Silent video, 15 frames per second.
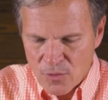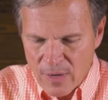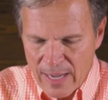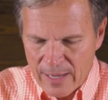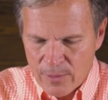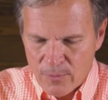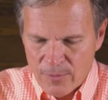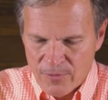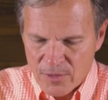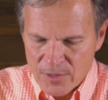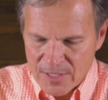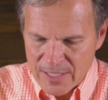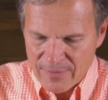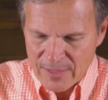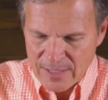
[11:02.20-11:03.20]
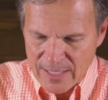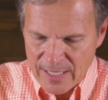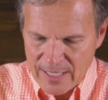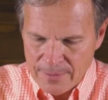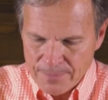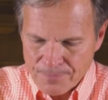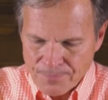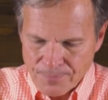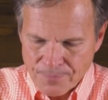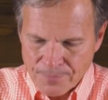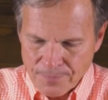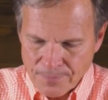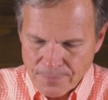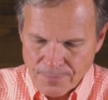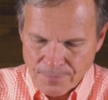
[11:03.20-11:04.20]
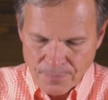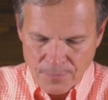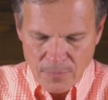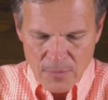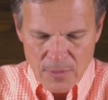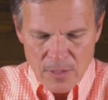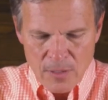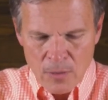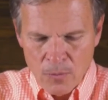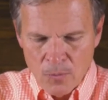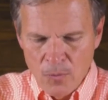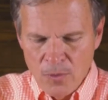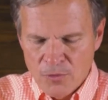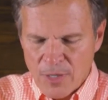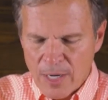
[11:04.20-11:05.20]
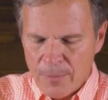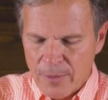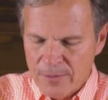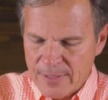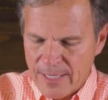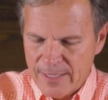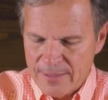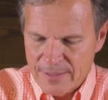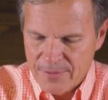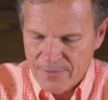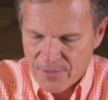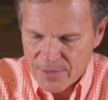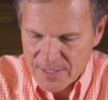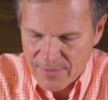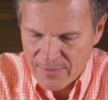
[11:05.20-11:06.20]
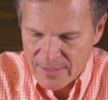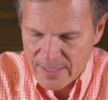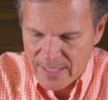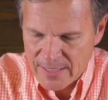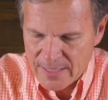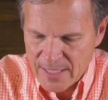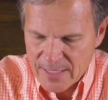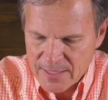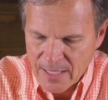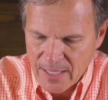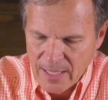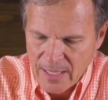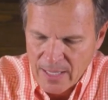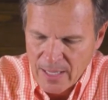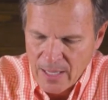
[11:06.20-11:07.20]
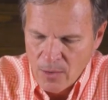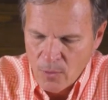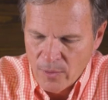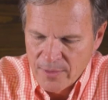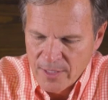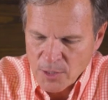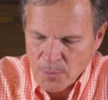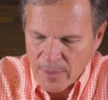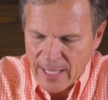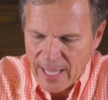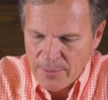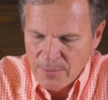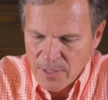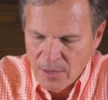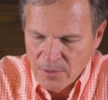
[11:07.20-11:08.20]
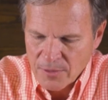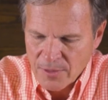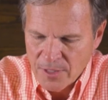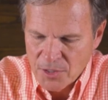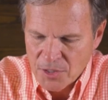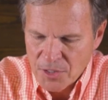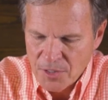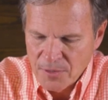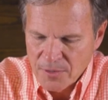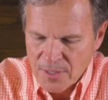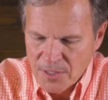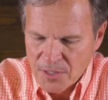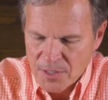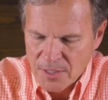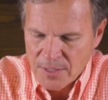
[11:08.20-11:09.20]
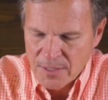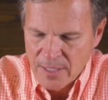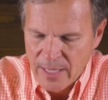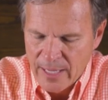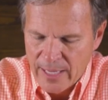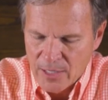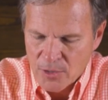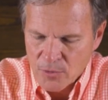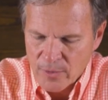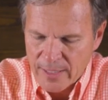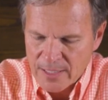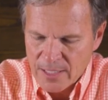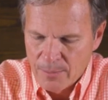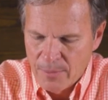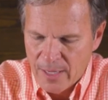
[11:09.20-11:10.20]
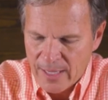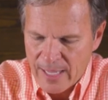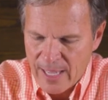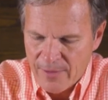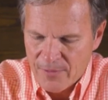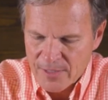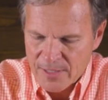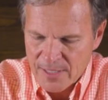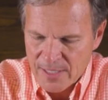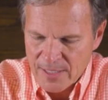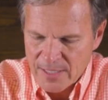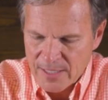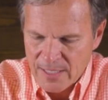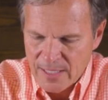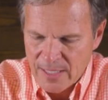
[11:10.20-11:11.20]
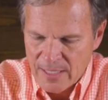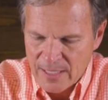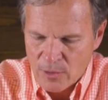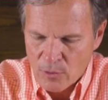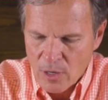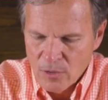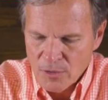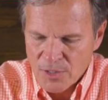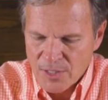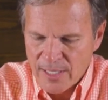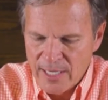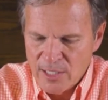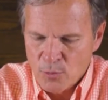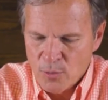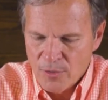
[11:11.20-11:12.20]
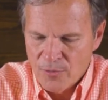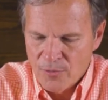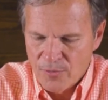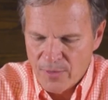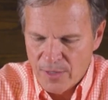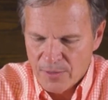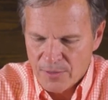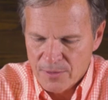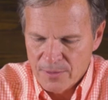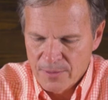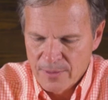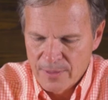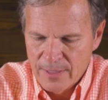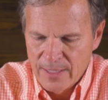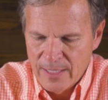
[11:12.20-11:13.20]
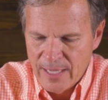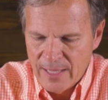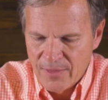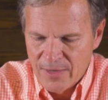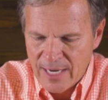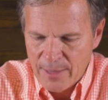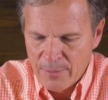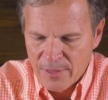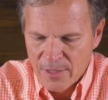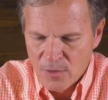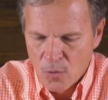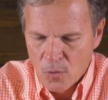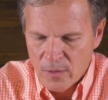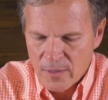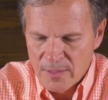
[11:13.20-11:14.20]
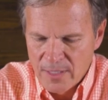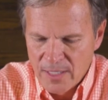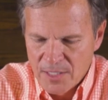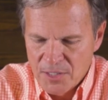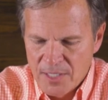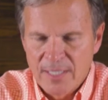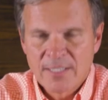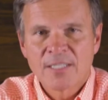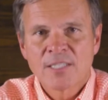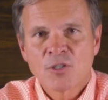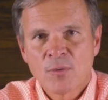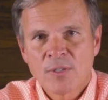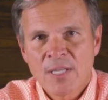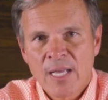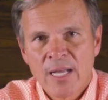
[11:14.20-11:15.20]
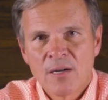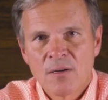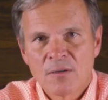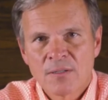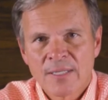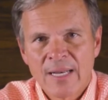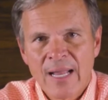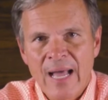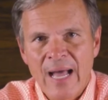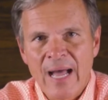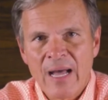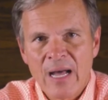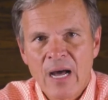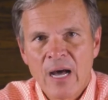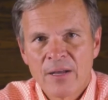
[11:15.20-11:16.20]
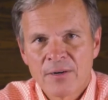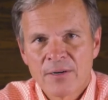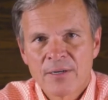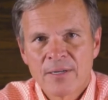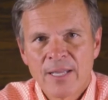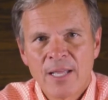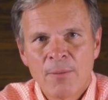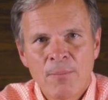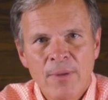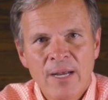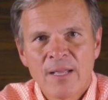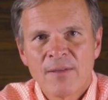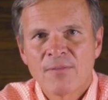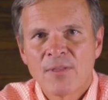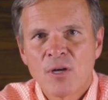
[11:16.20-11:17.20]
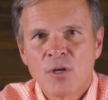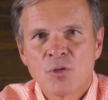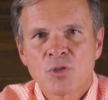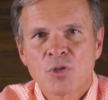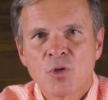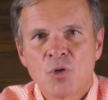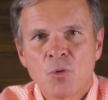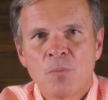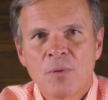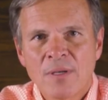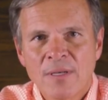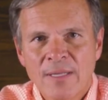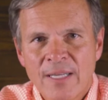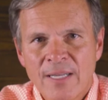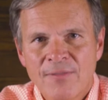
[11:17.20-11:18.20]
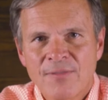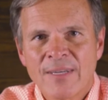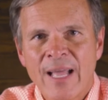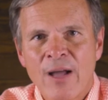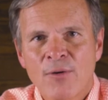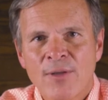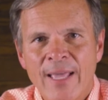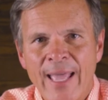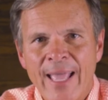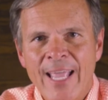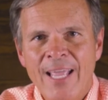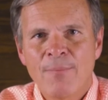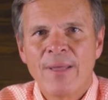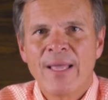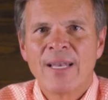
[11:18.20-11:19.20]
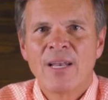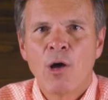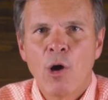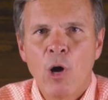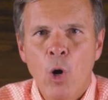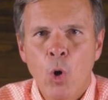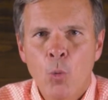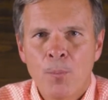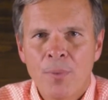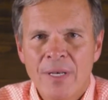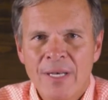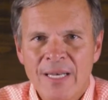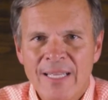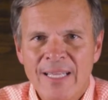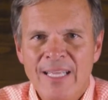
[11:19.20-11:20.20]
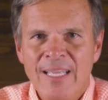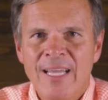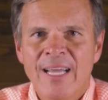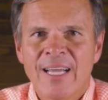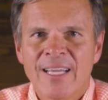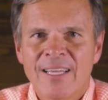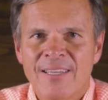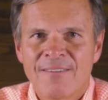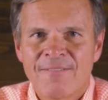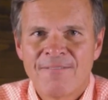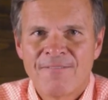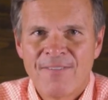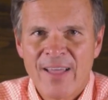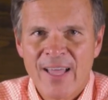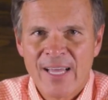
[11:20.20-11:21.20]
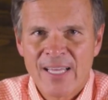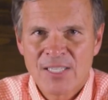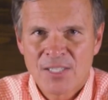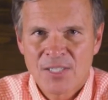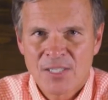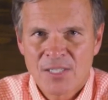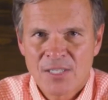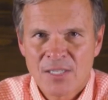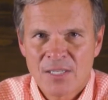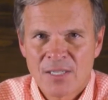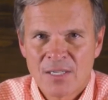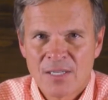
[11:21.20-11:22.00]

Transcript: right. In verse 17, we'll drop on down to verse 17, it says, when this became known to the Jews and, and Greeks among Ephesus, they were all seized with fear, and the name of the Lord Jesus was held in high honor. And many of those who believed now came and openly confessed